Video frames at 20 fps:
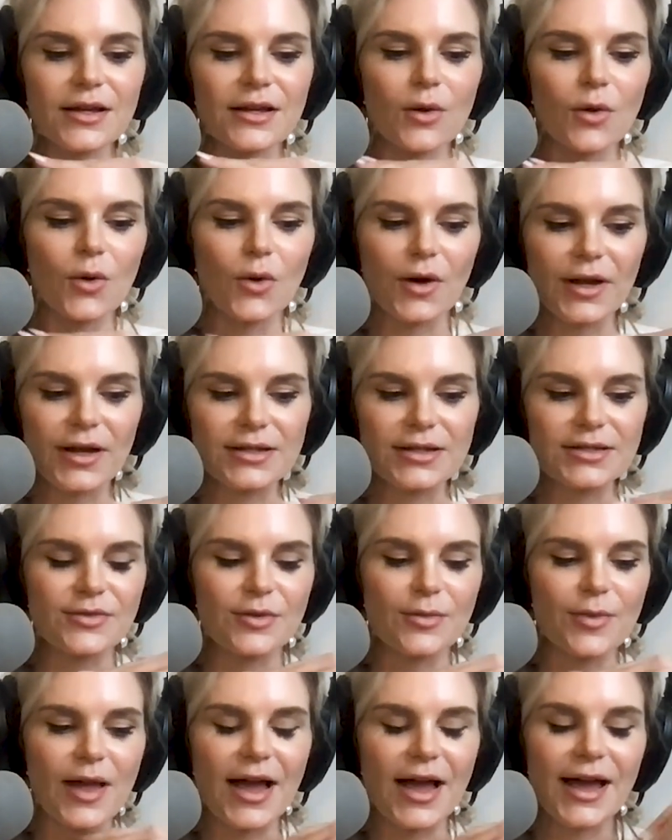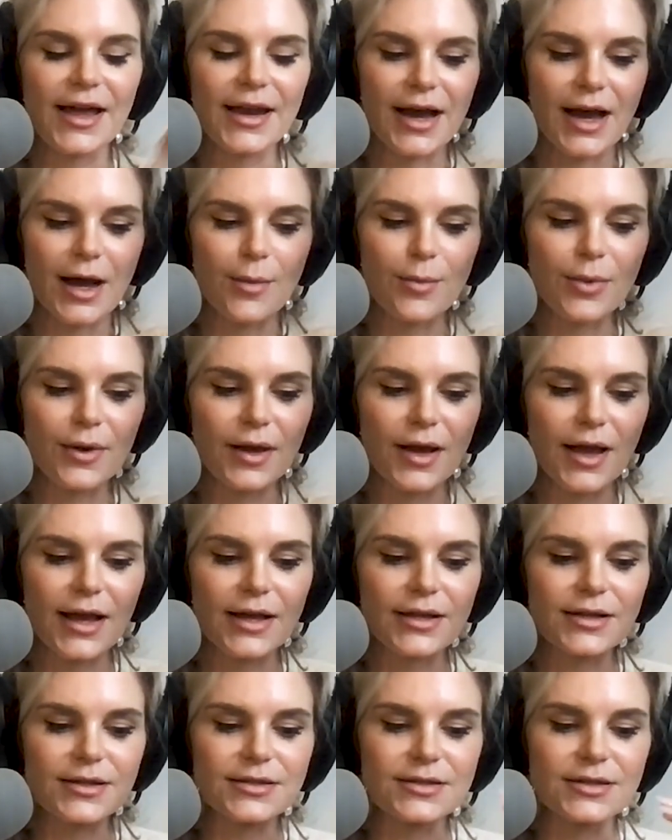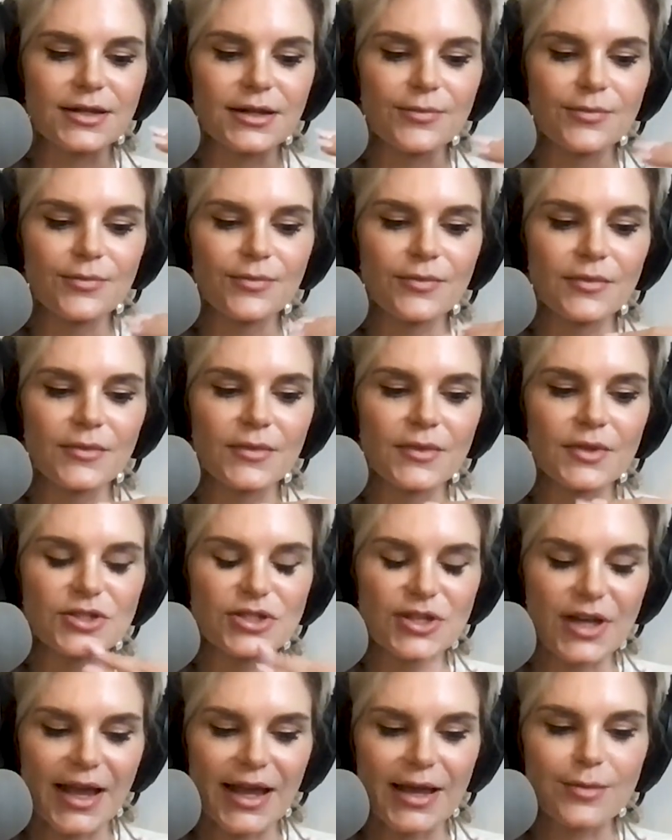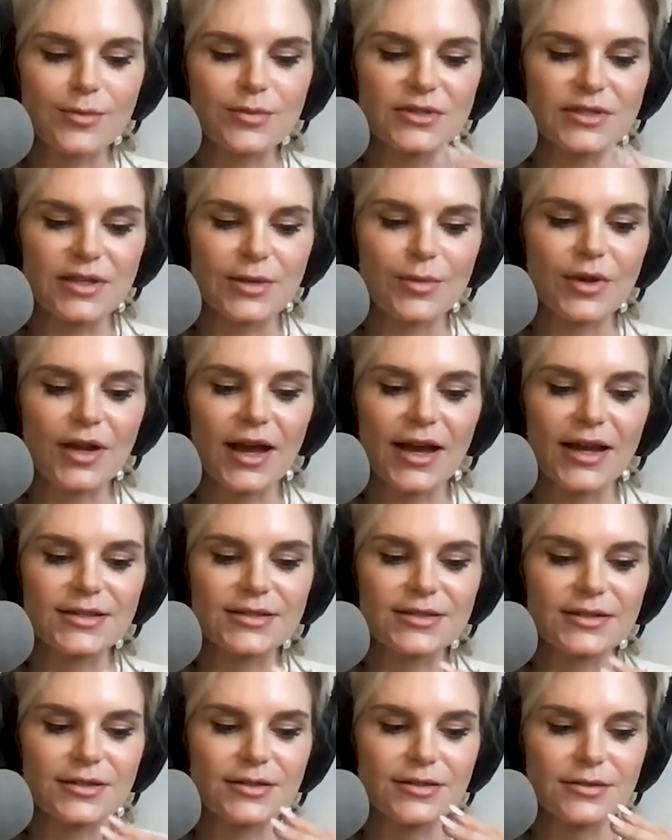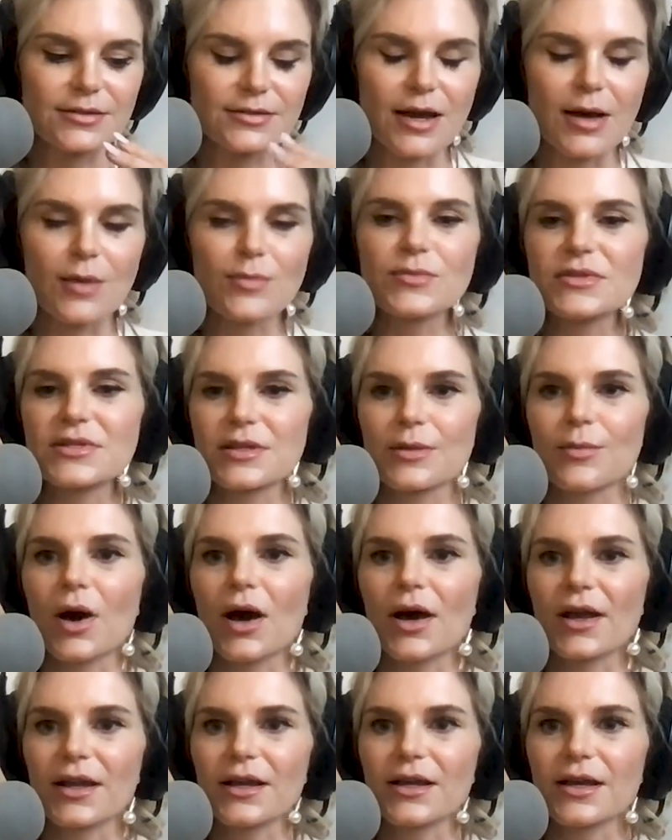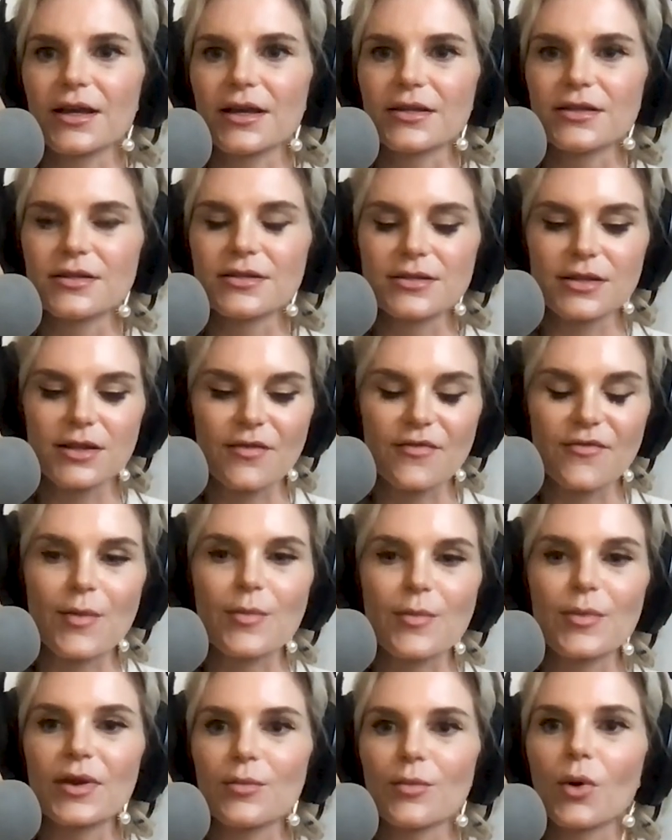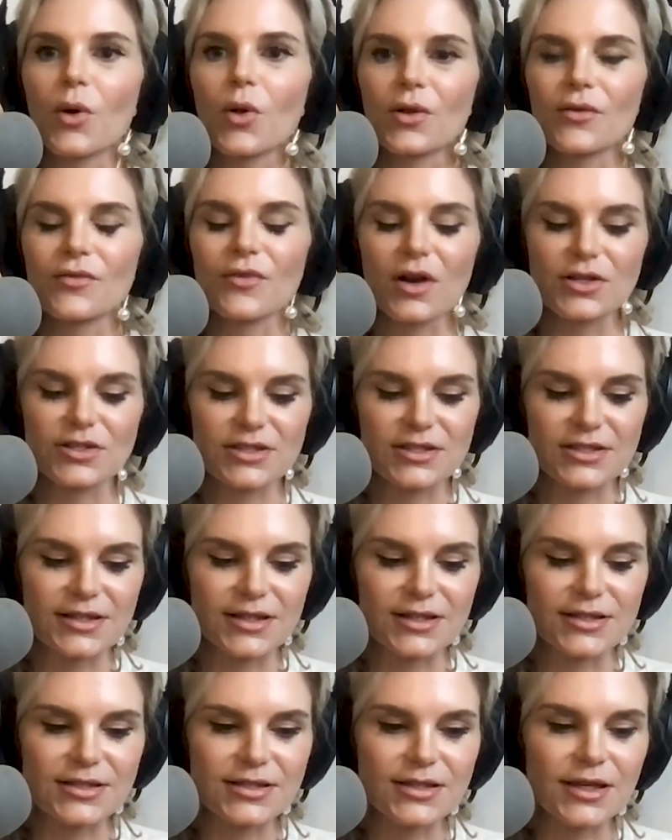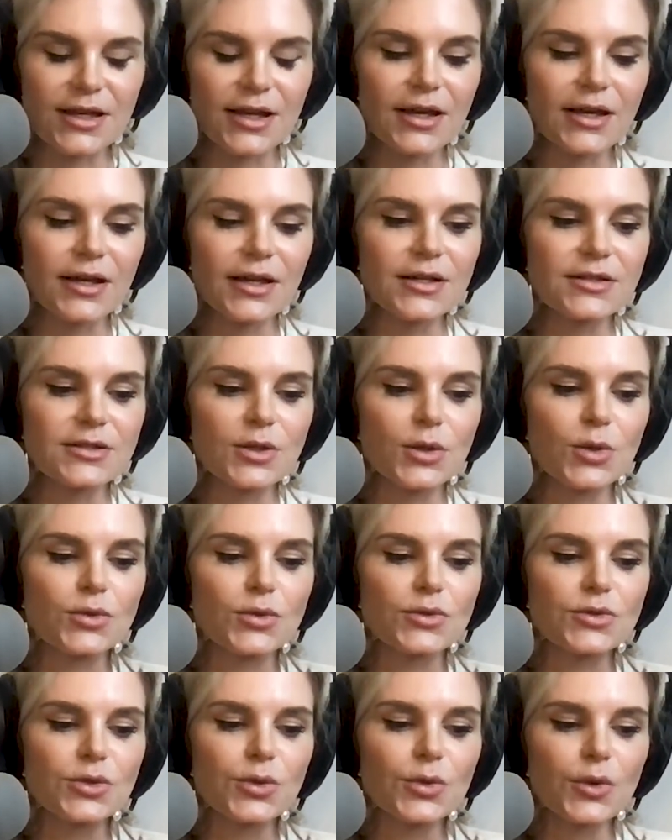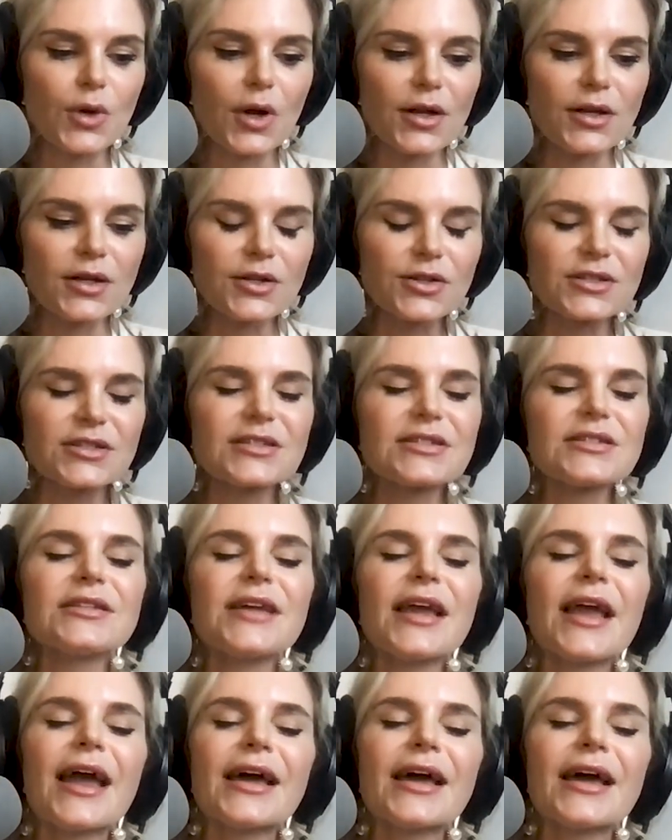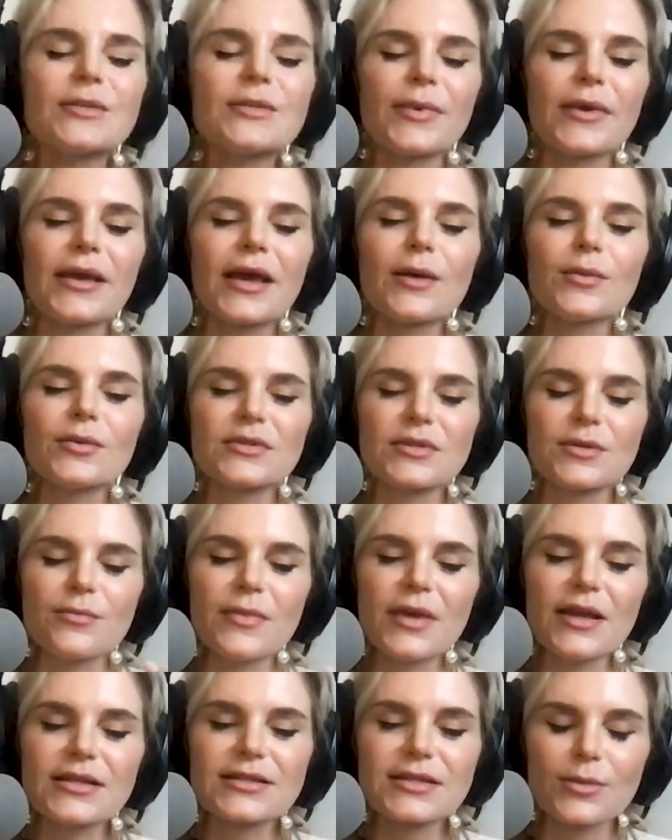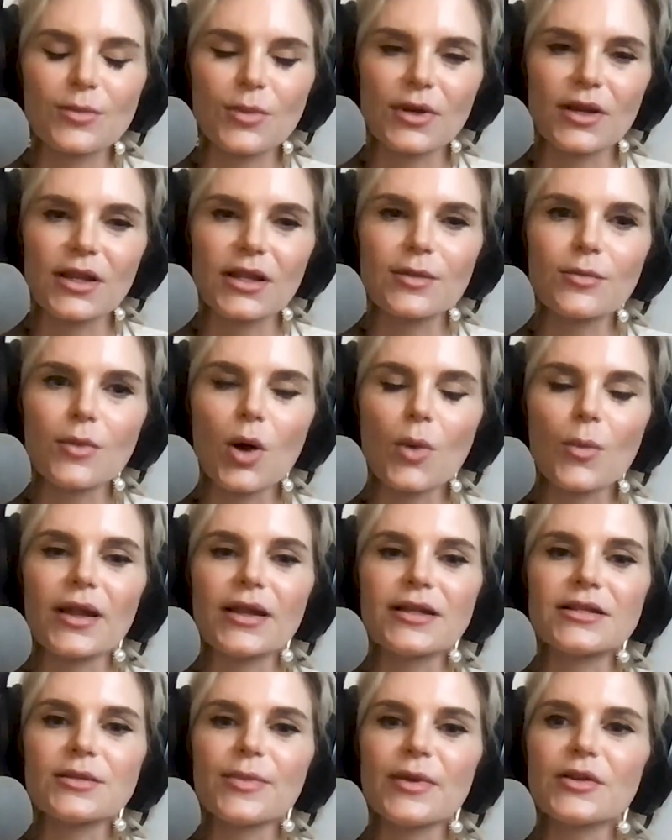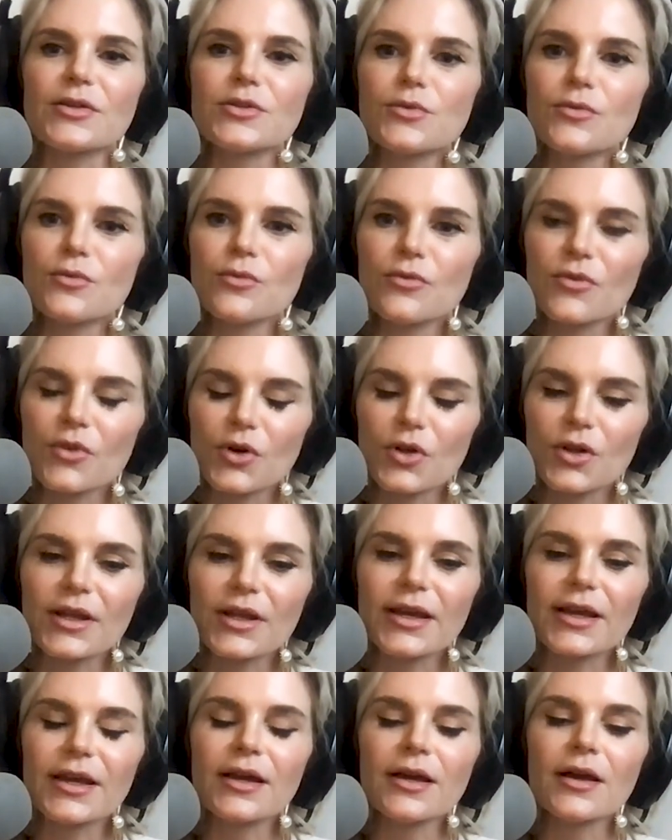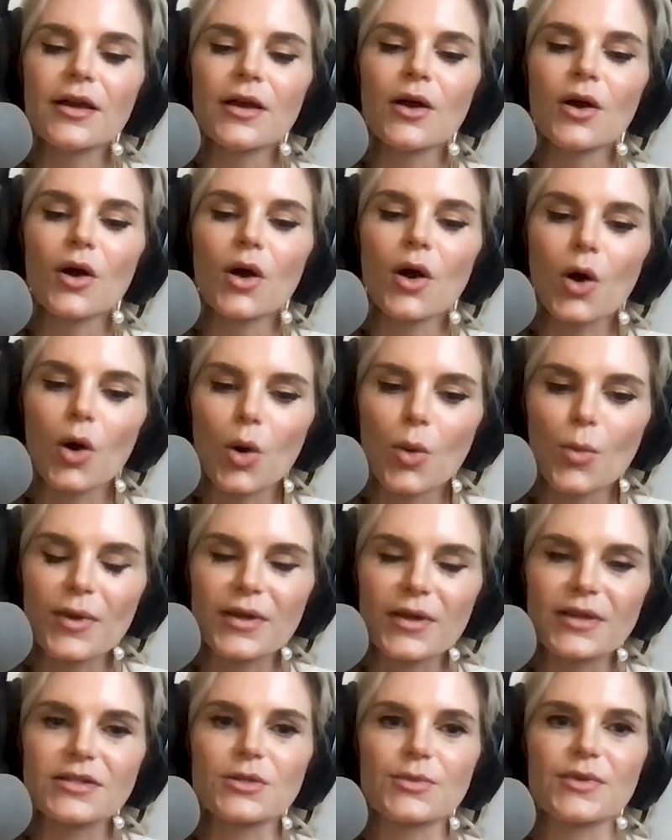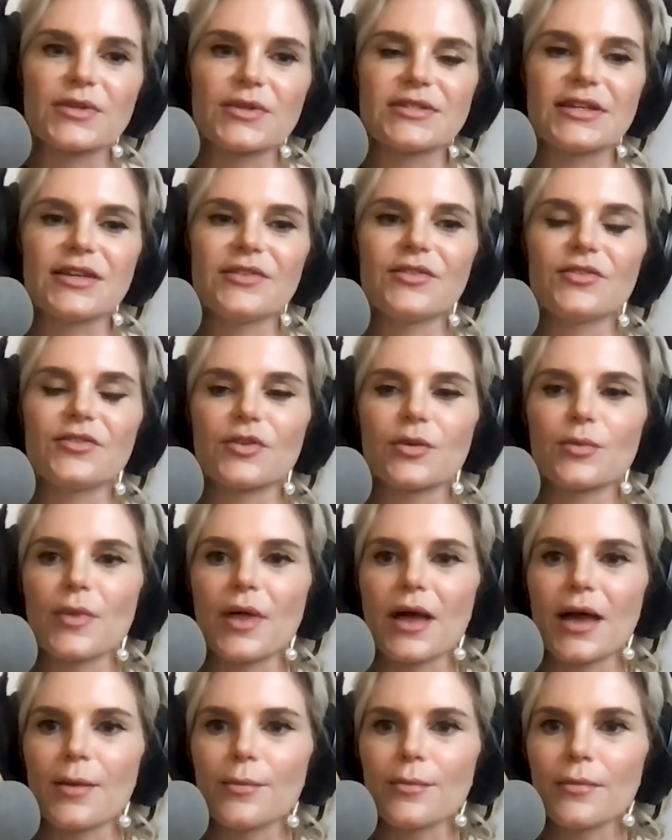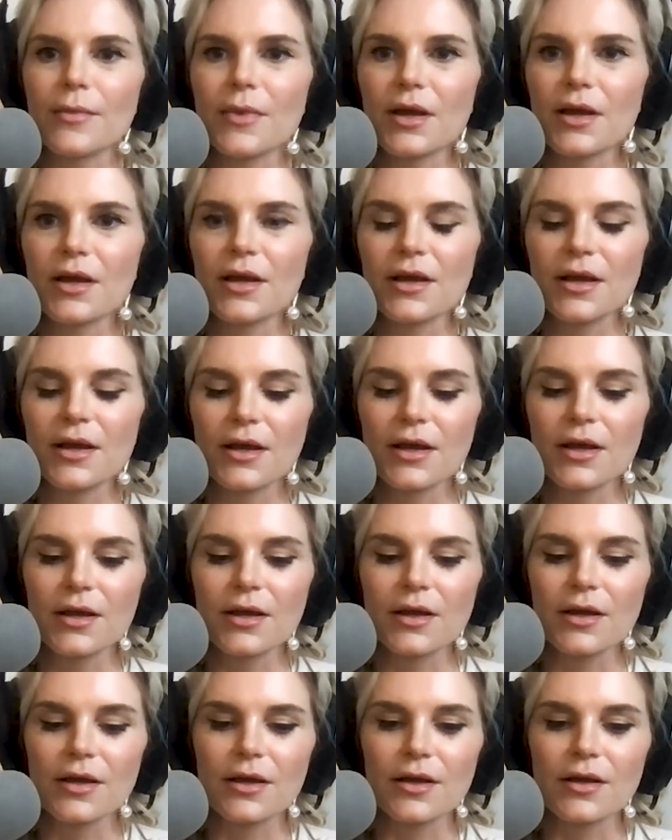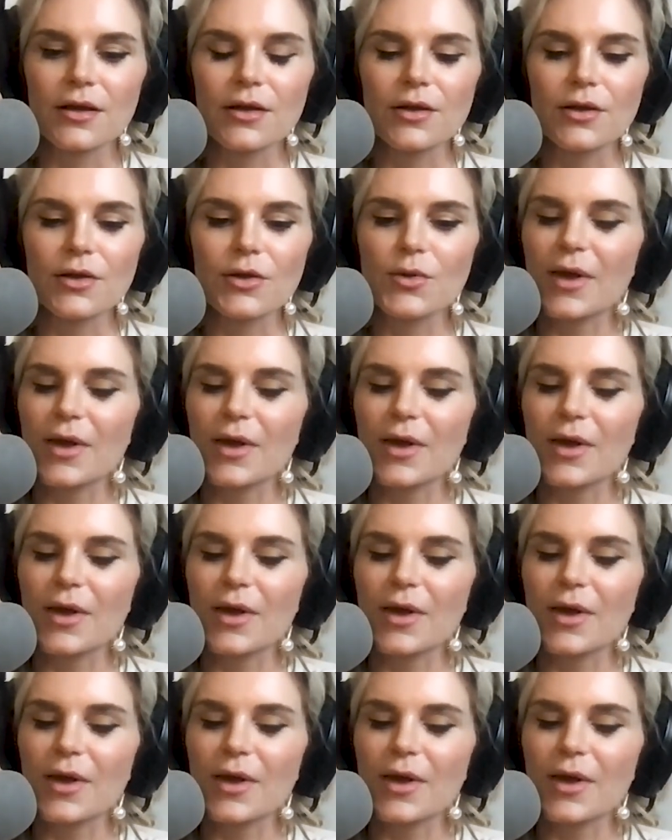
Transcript: orients from the head up and shames, demonizes, it numbs the body and the feminine pole of consciousness. So to understand, to be able to meet someone in the moment and to be fully open to receiving from them, you